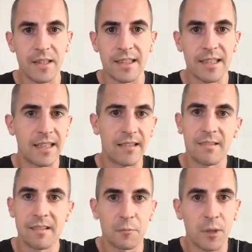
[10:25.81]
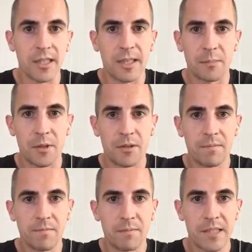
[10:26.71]
And then when you get bored,
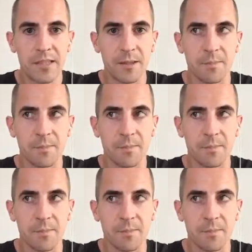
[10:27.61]
mix it up.